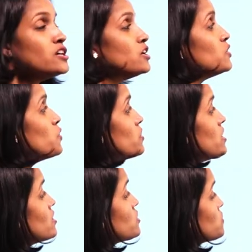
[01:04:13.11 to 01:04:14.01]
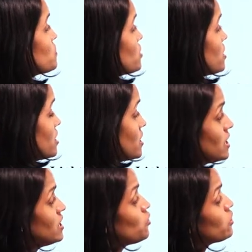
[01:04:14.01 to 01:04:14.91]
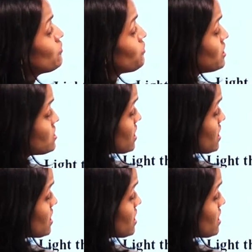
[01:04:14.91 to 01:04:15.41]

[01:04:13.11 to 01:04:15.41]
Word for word: In order for these